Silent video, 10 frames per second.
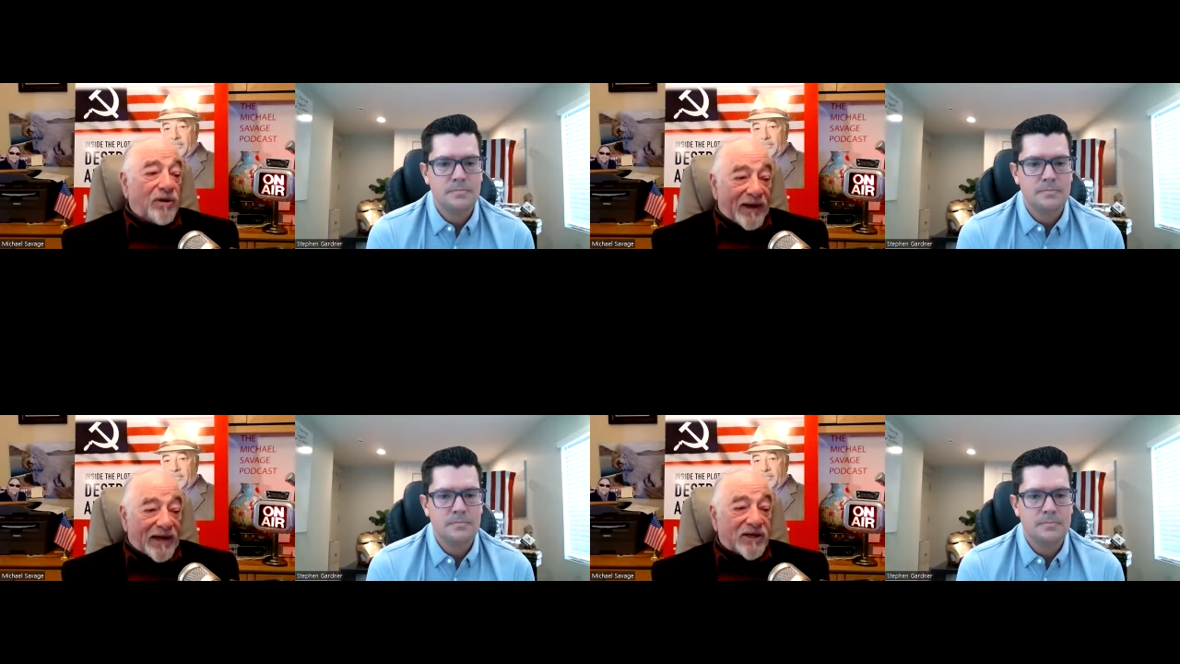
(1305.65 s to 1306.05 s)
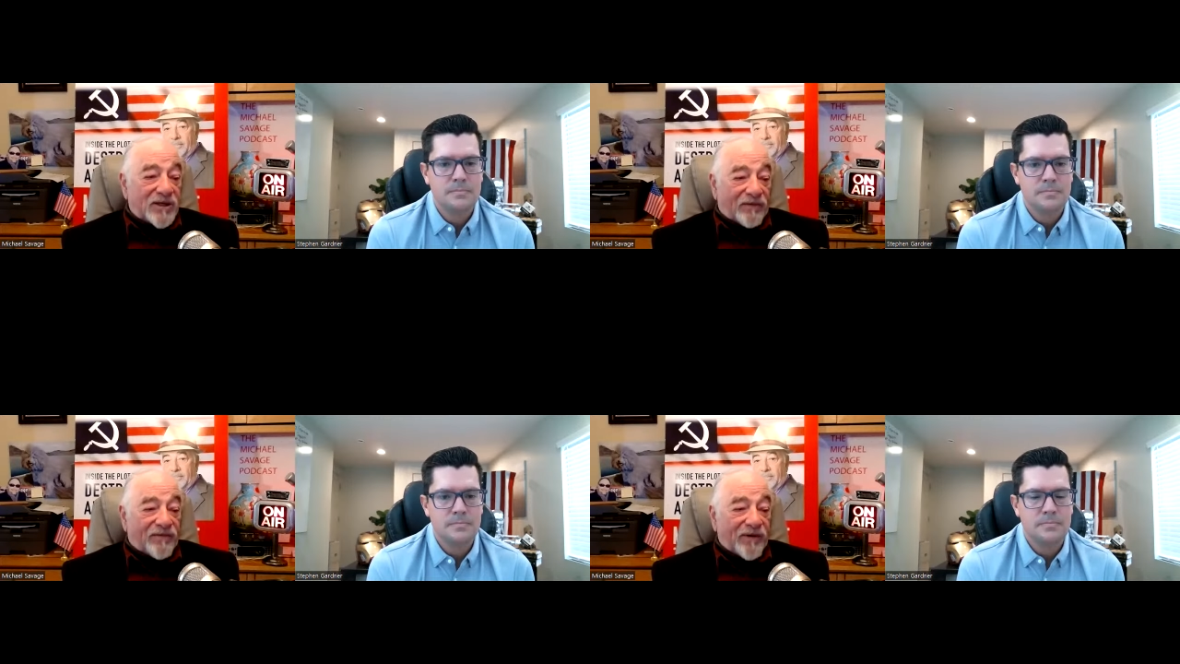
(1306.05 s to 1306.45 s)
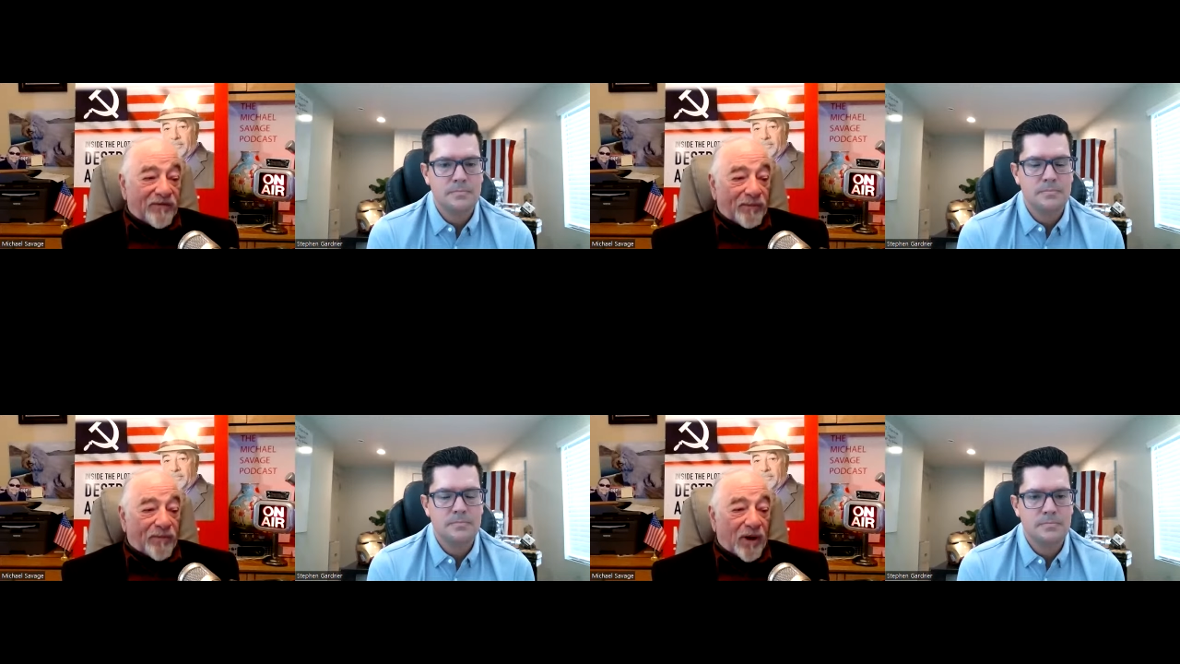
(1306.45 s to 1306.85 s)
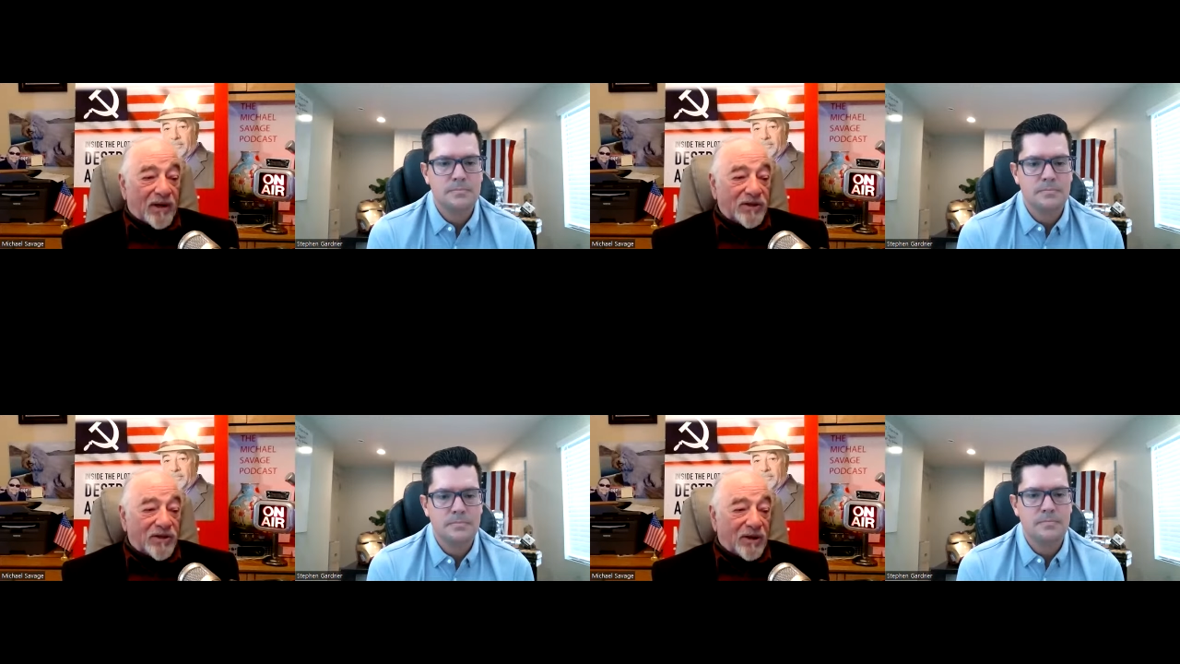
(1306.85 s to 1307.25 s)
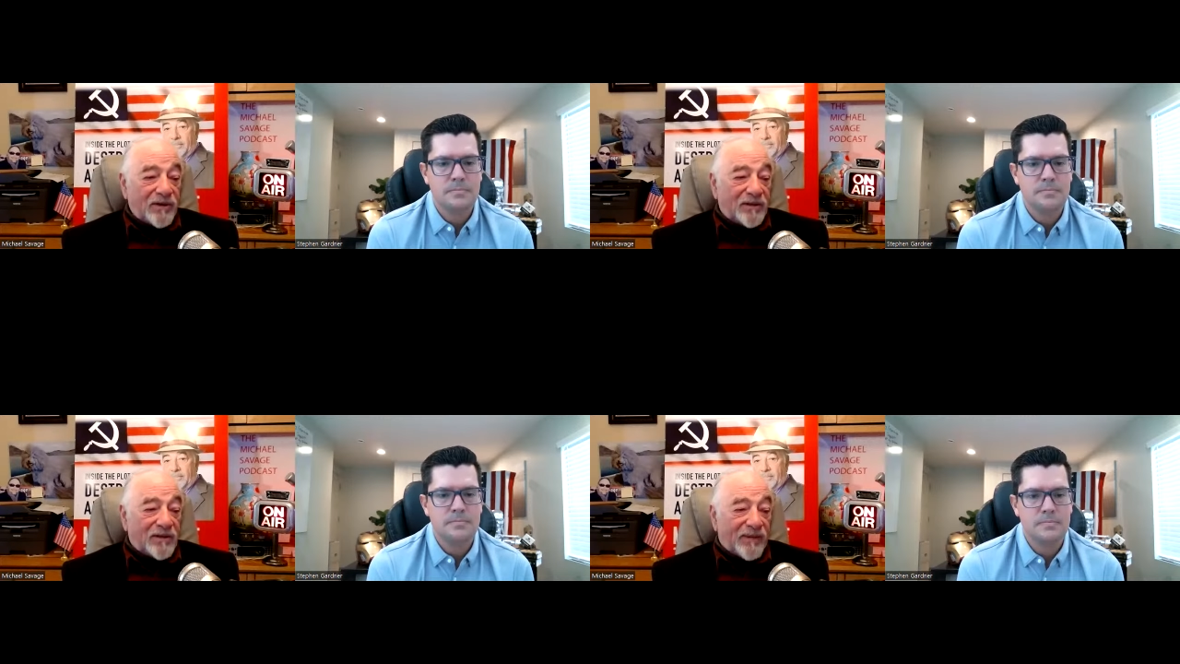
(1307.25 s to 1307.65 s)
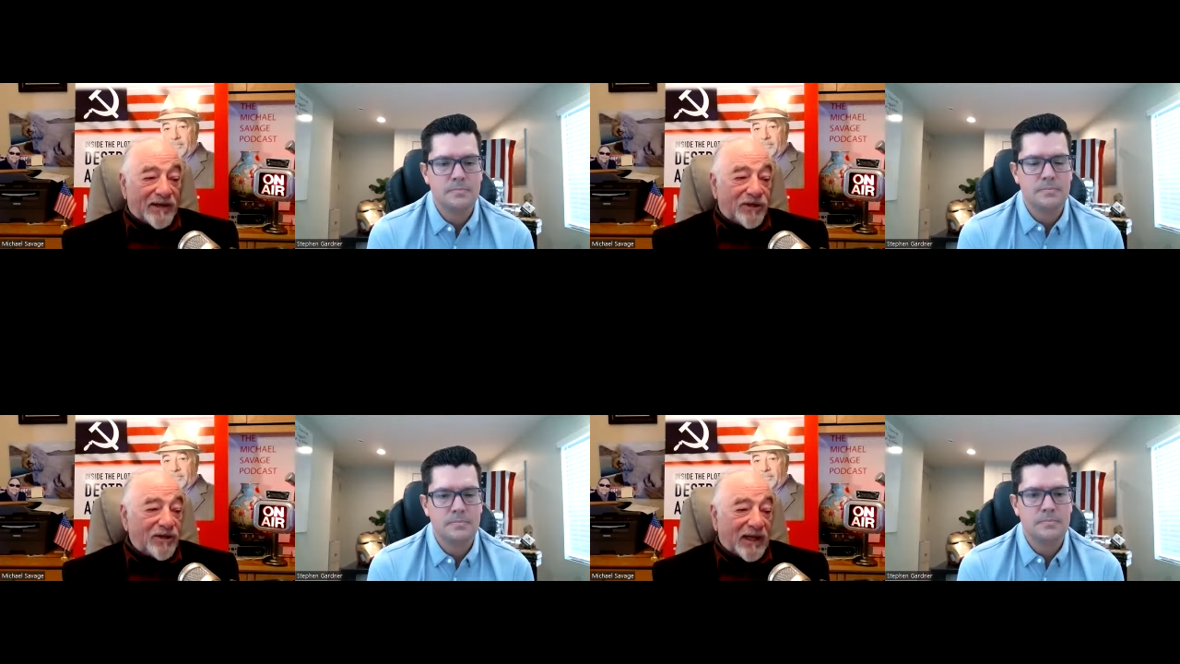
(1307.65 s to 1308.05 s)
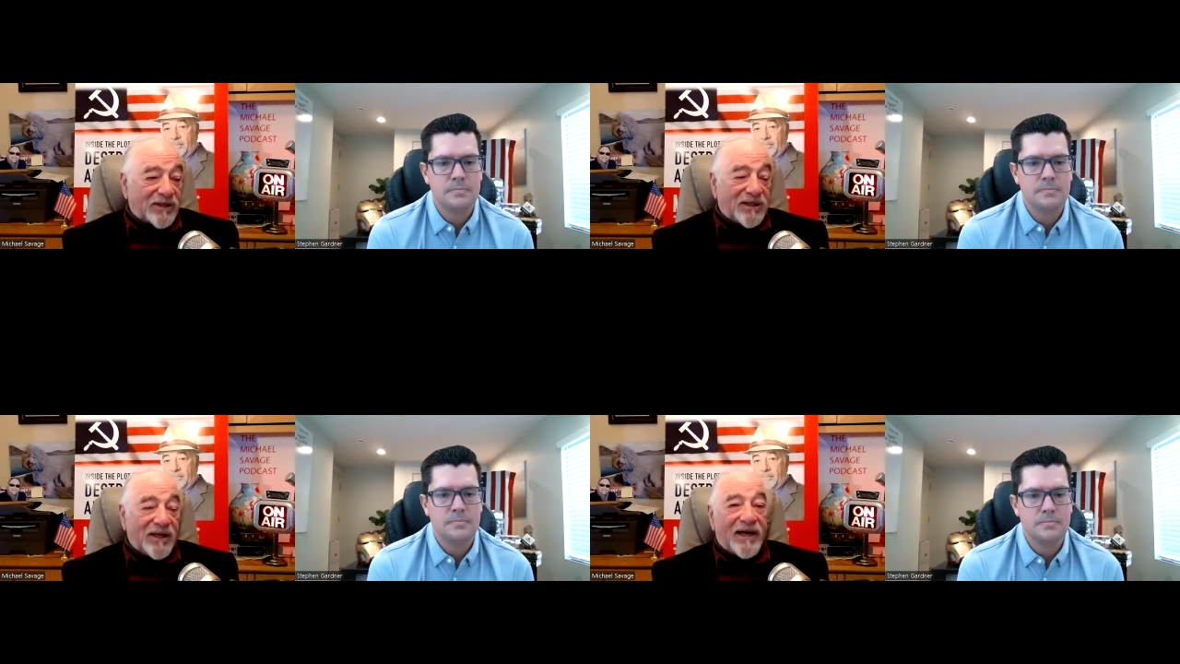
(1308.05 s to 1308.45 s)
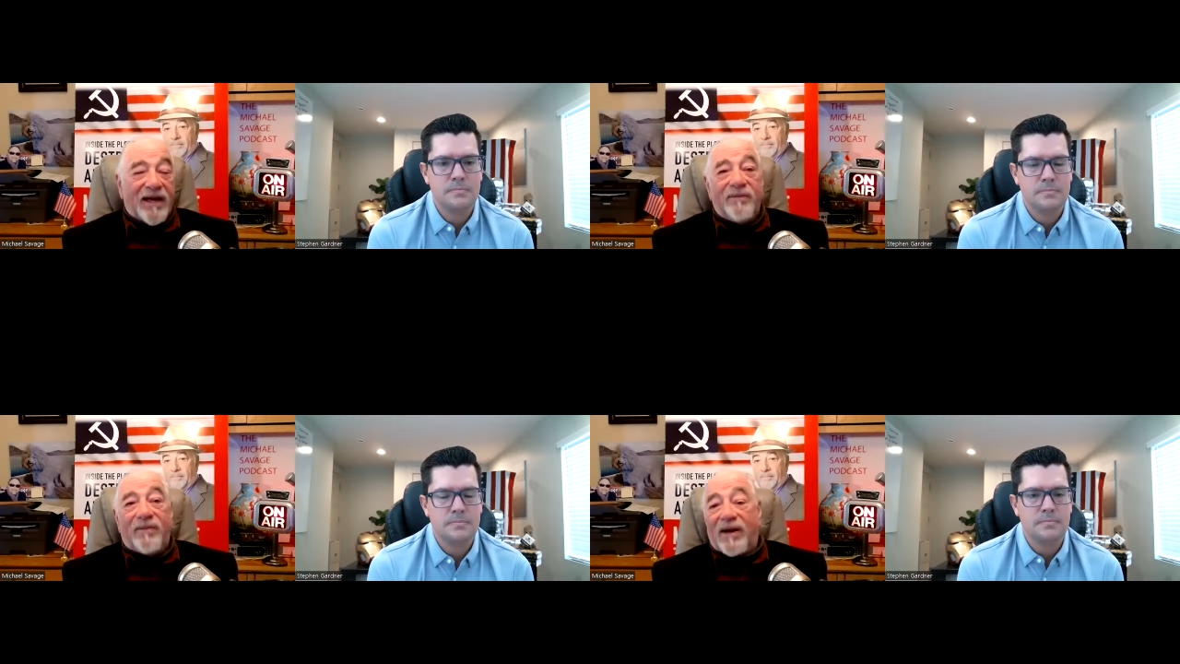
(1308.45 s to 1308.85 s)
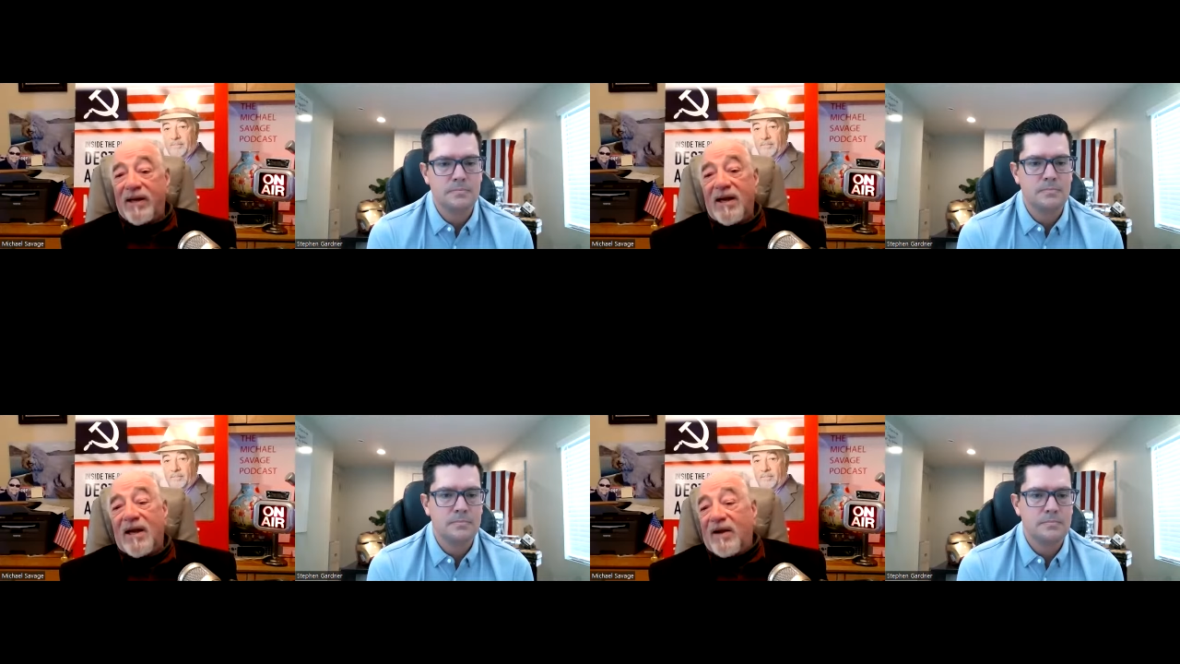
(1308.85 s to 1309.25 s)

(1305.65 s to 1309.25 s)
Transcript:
Speaker 1: The man is suffering from Parkinsonian dementia. That's clear to anybody.